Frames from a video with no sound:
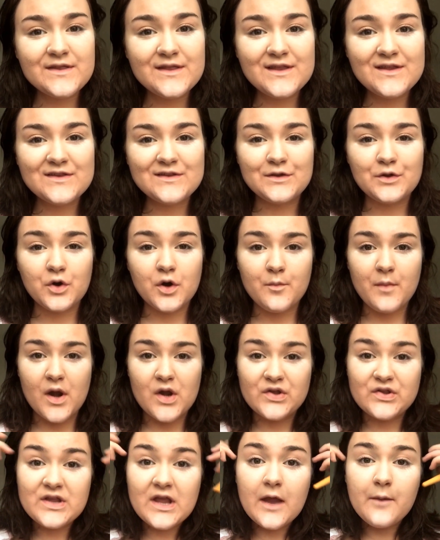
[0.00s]
this
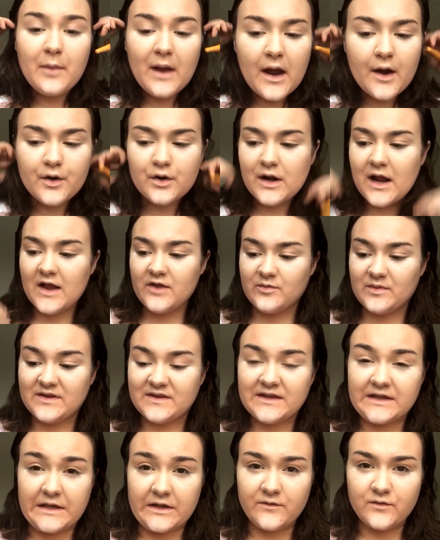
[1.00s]
Mercier powder has been
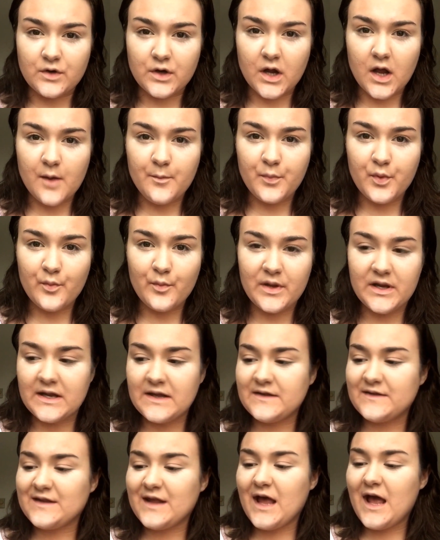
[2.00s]
sitting for a couple
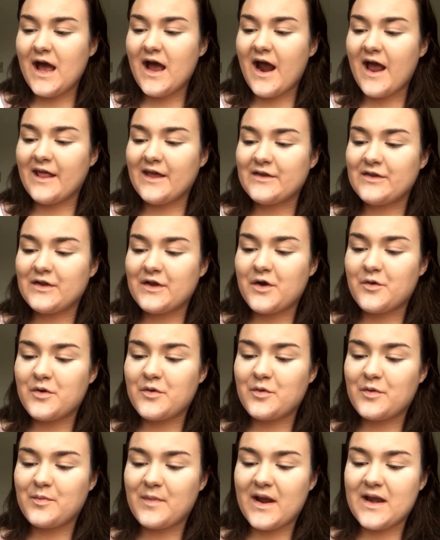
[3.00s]
minutes, I like to go
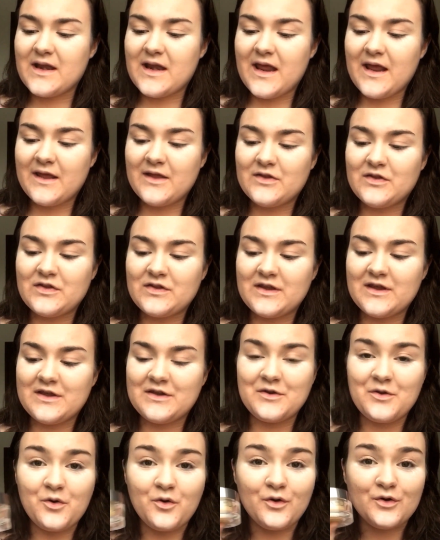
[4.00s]
in with my Naked
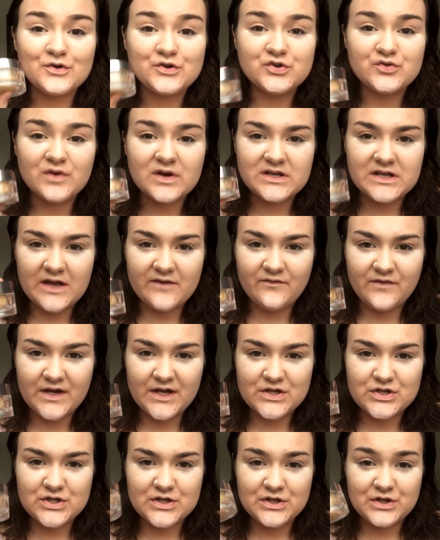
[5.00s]
Skin Ultra
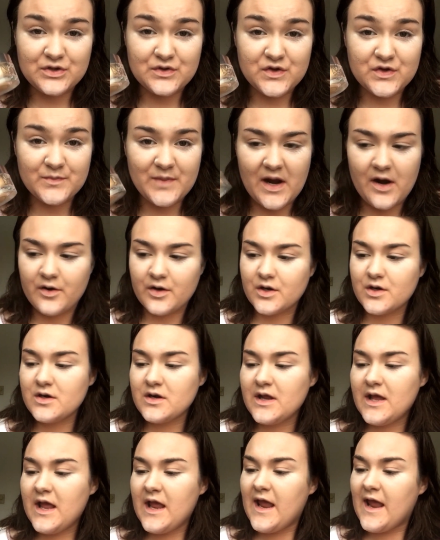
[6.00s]
Definition Loose Powder,
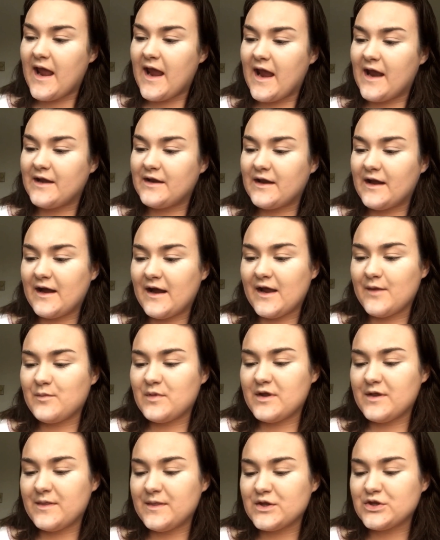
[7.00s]
and I'm
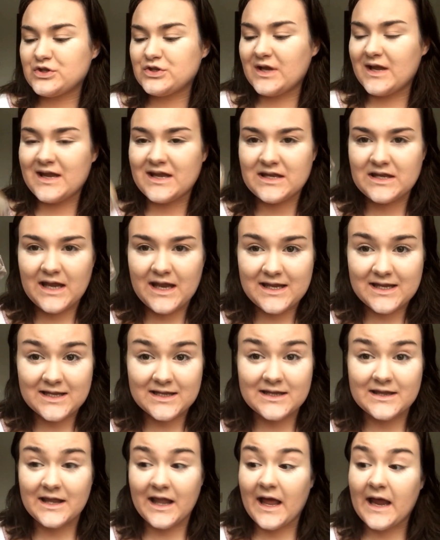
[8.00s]
in the shade
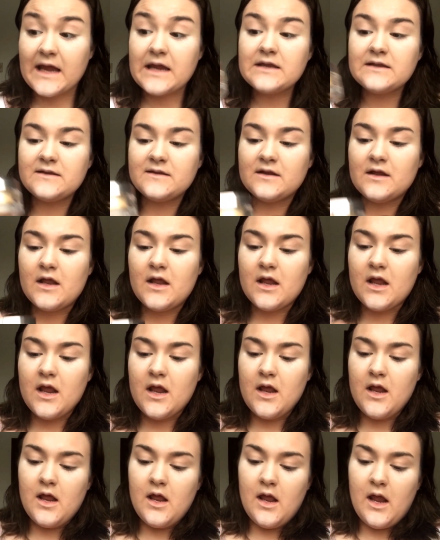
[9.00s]
Naked Light,
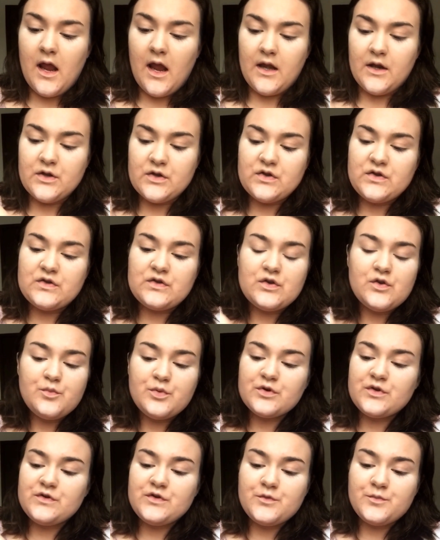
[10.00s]
and it's
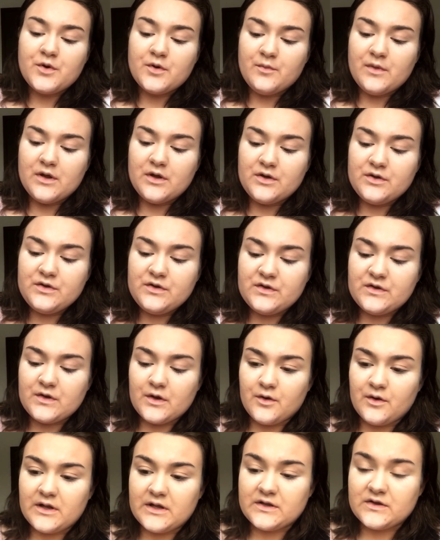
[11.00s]
super, super milled,
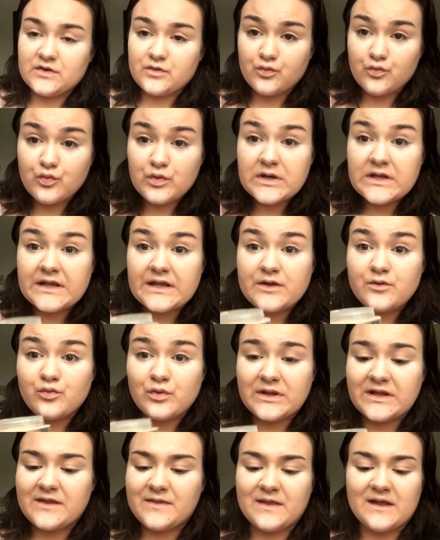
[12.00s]
so it's really,
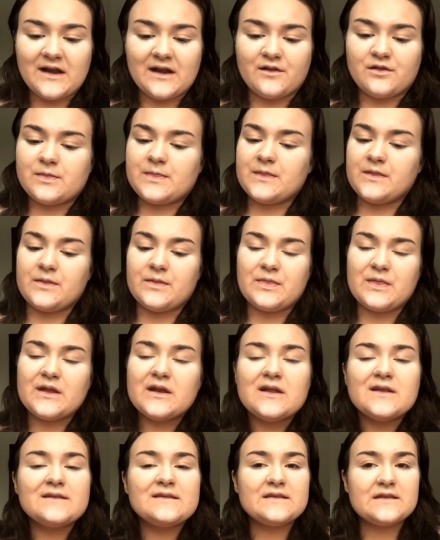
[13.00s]
really thin. It's the
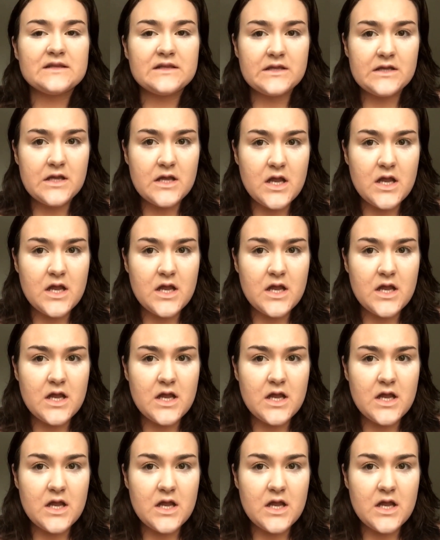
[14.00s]
thinnest,